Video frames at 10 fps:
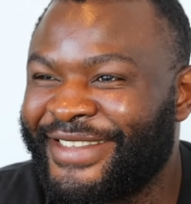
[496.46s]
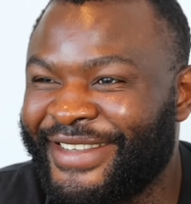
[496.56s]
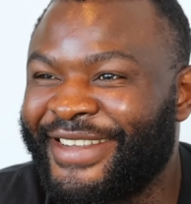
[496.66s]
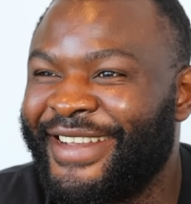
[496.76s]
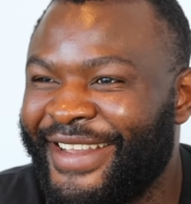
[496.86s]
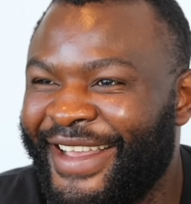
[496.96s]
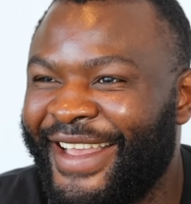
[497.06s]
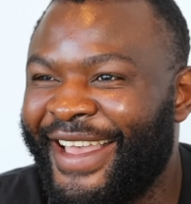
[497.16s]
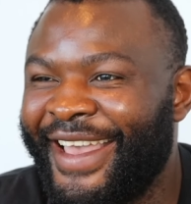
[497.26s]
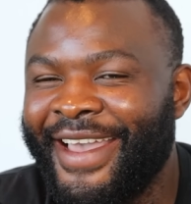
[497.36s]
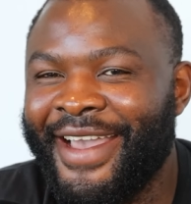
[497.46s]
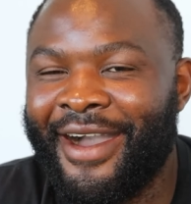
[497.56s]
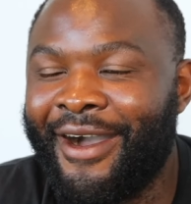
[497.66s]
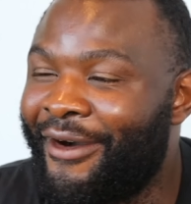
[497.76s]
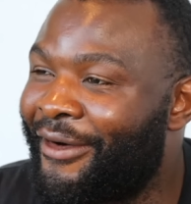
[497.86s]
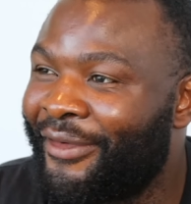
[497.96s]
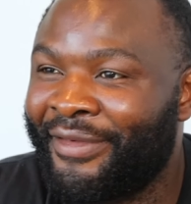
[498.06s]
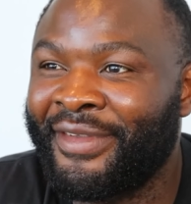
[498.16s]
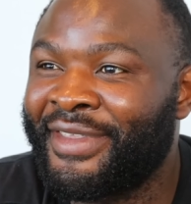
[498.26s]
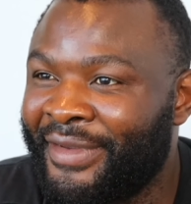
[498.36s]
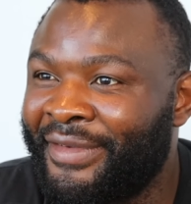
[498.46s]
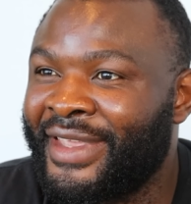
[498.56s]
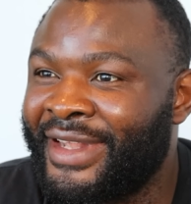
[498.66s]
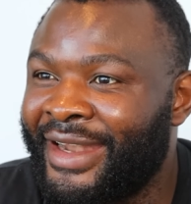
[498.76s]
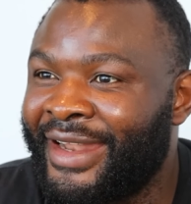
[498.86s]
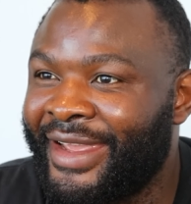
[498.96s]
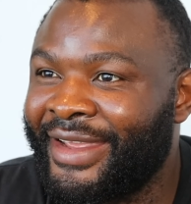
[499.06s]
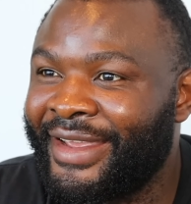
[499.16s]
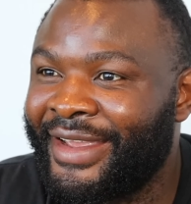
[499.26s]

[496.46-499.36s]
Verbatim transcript: How did it go? Oh, 50-50 that day.